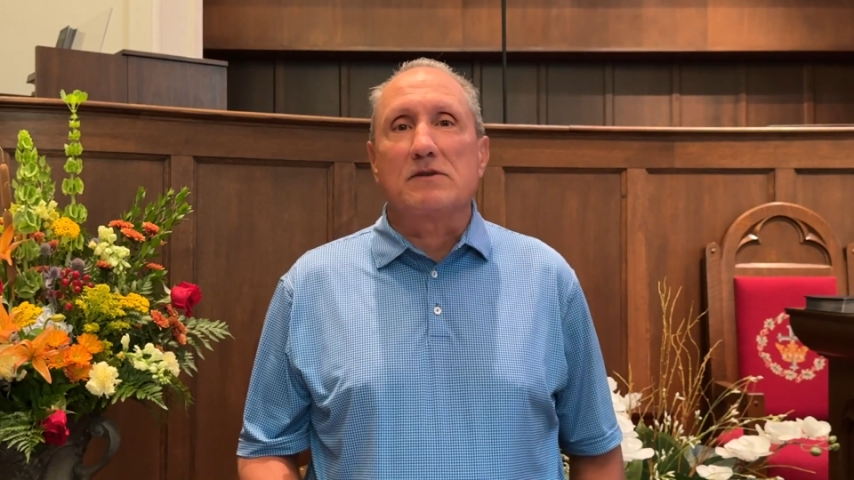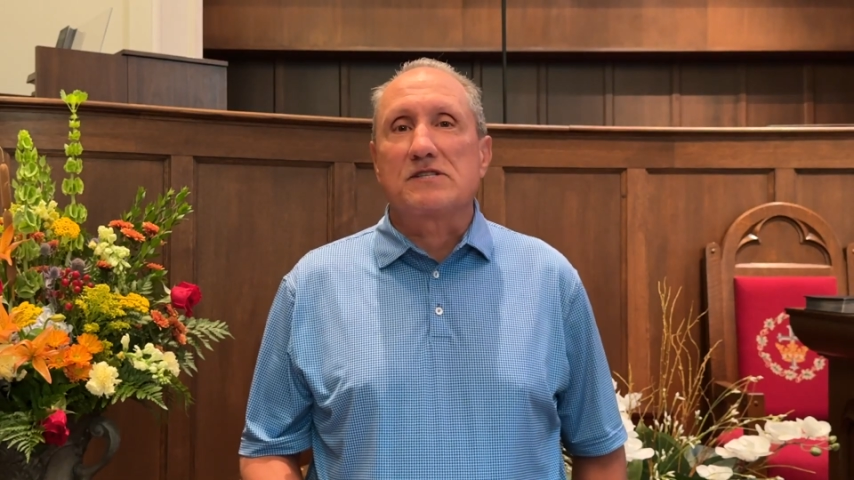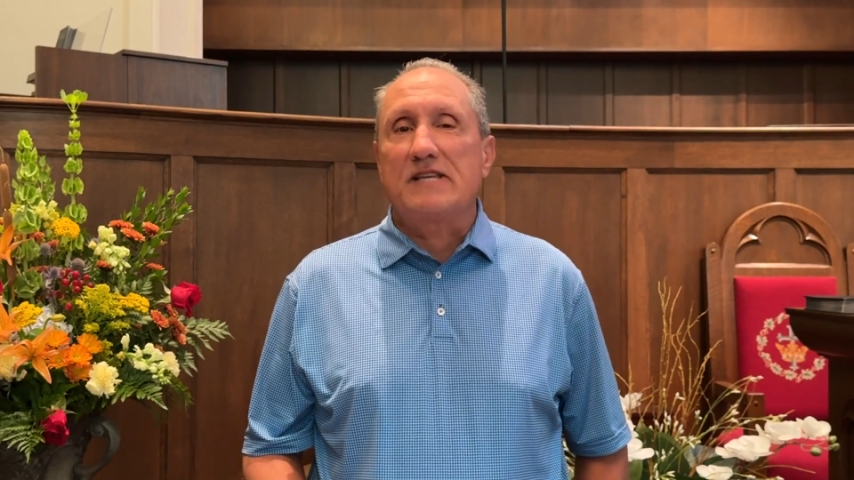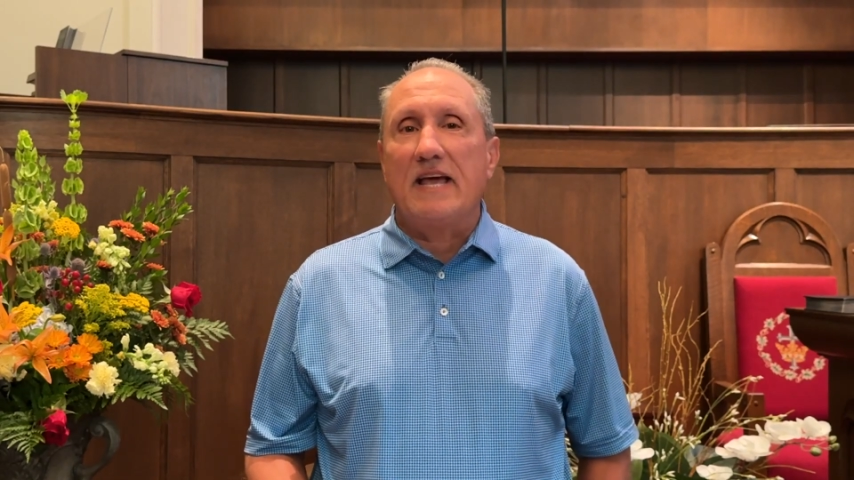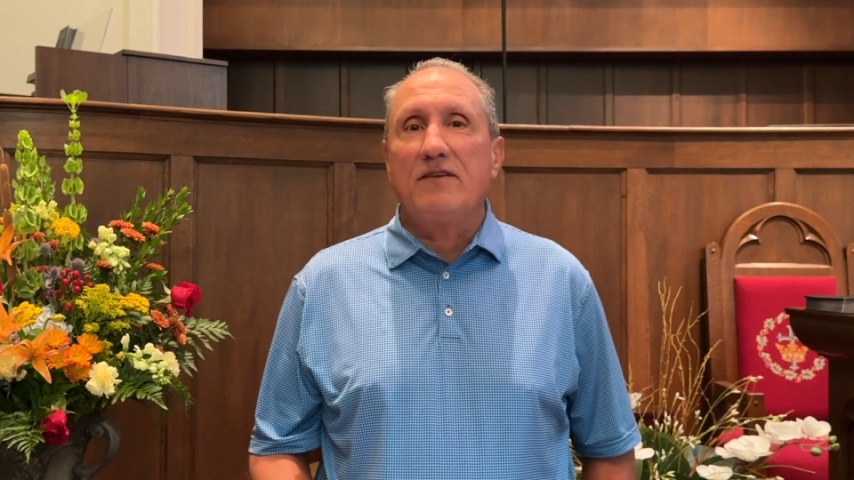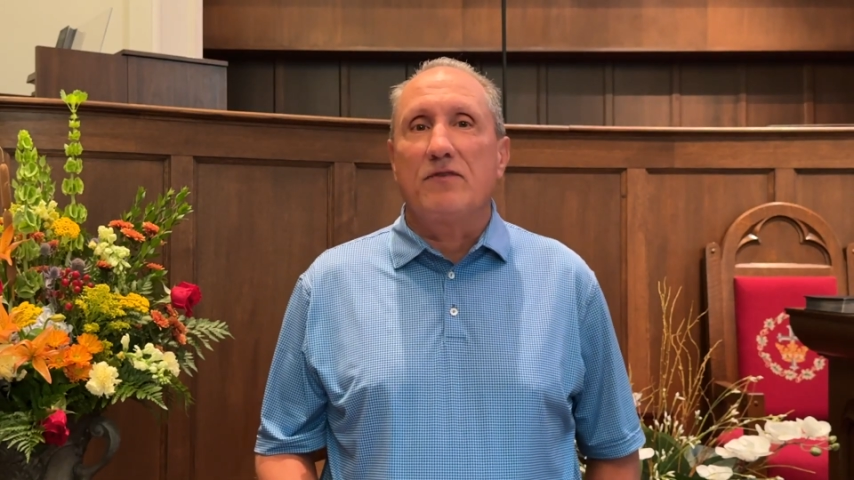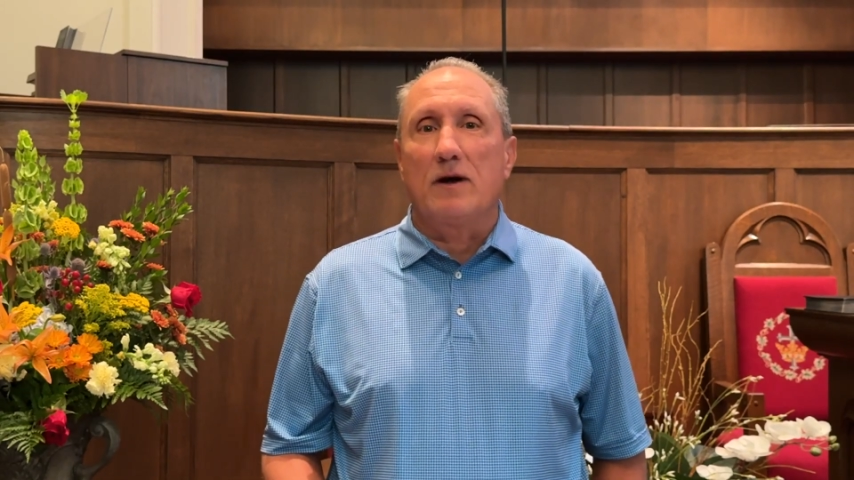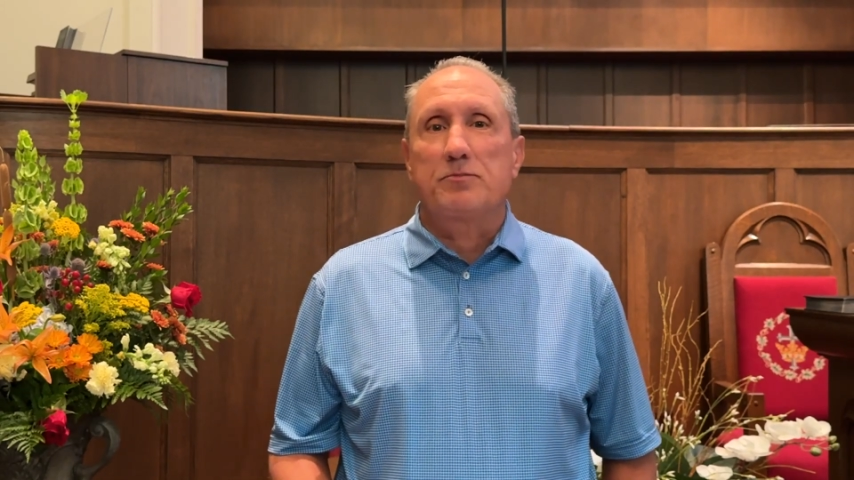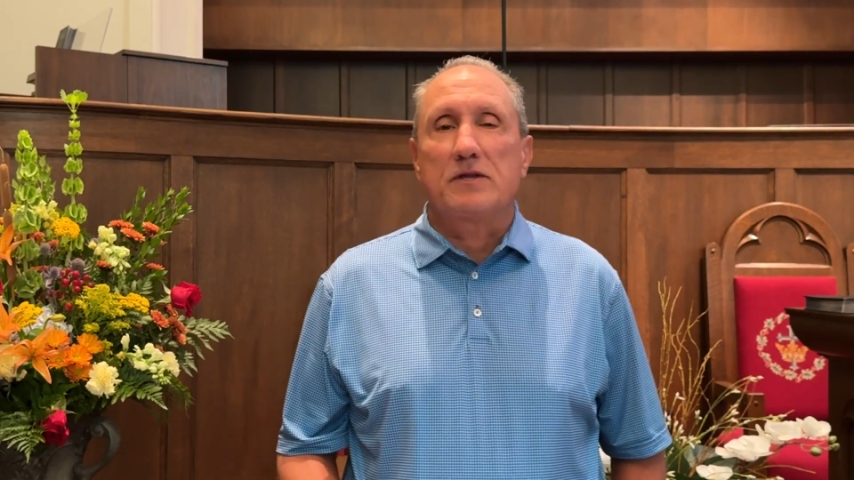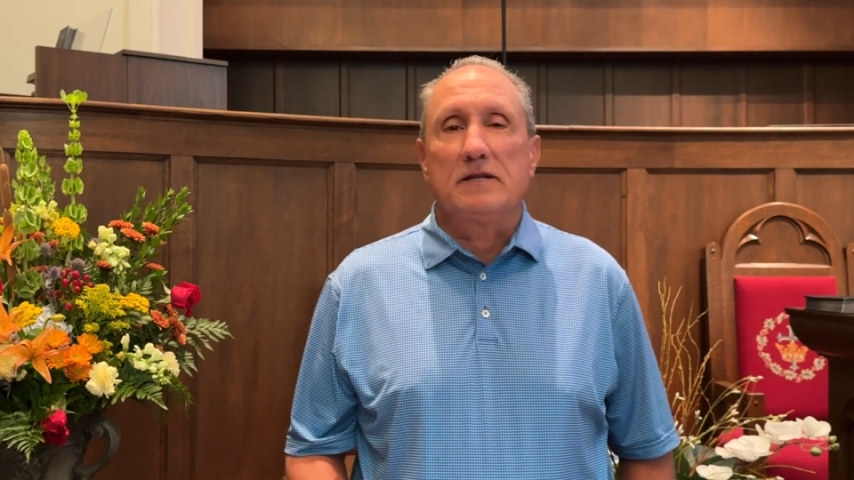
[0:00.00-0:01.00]
is Dave
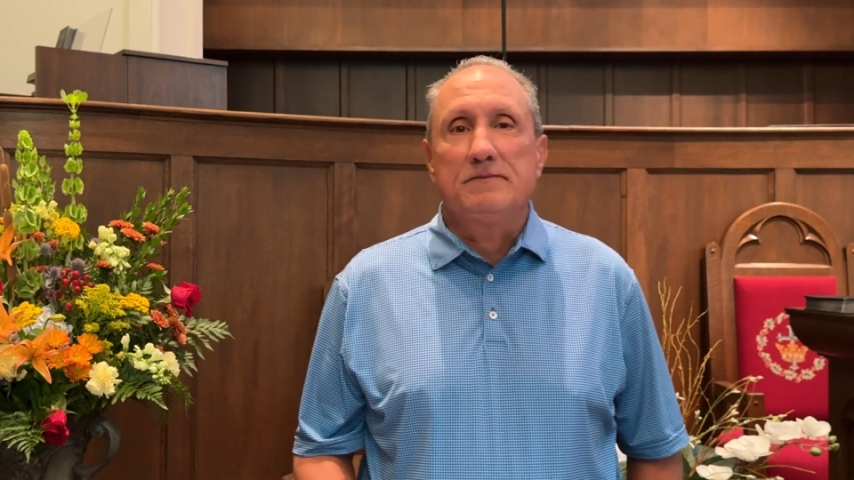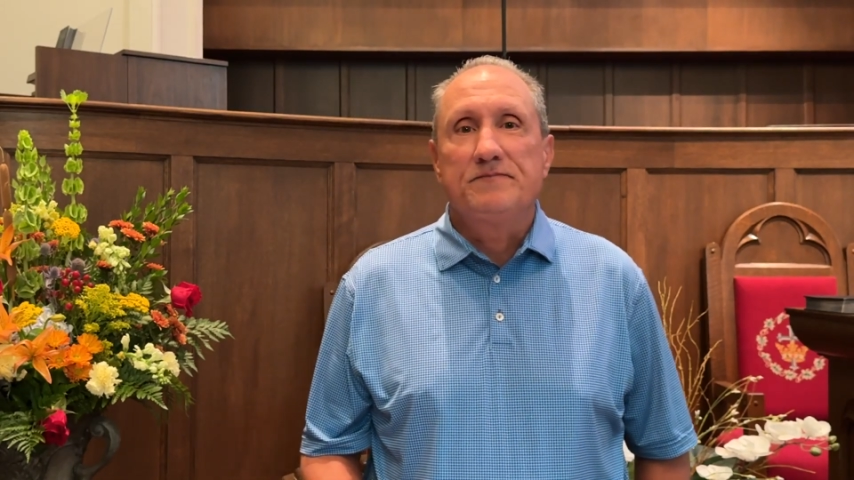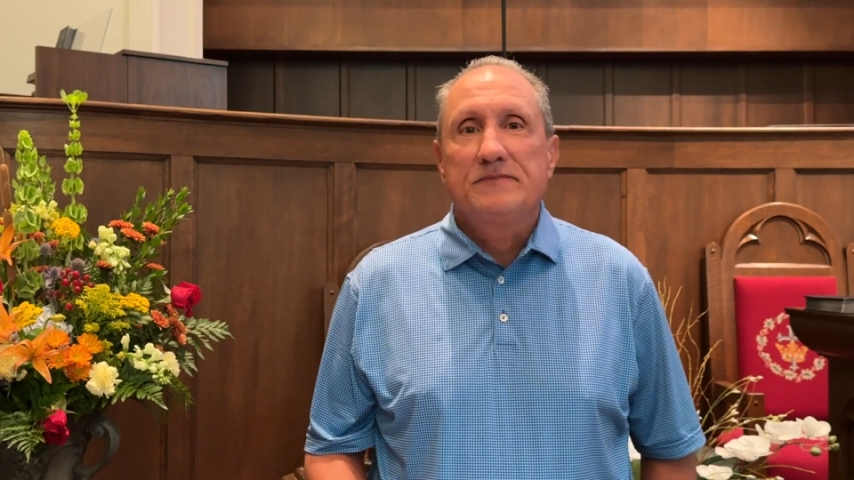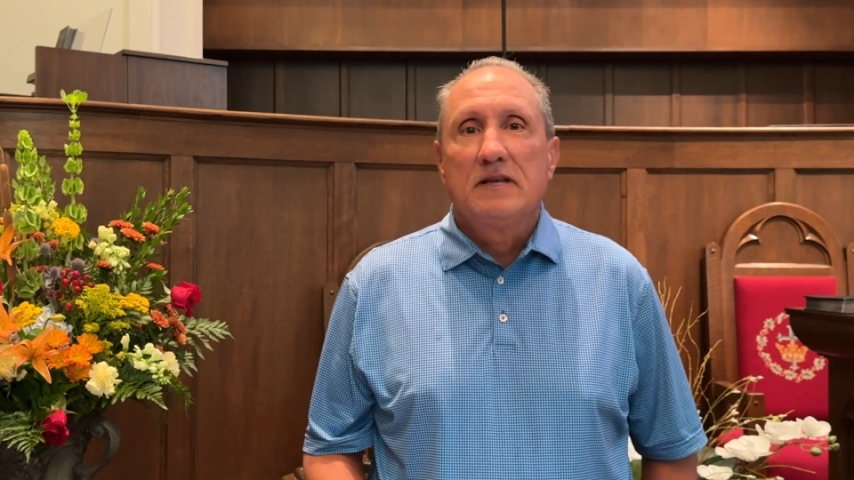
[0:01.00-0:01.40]
Upton.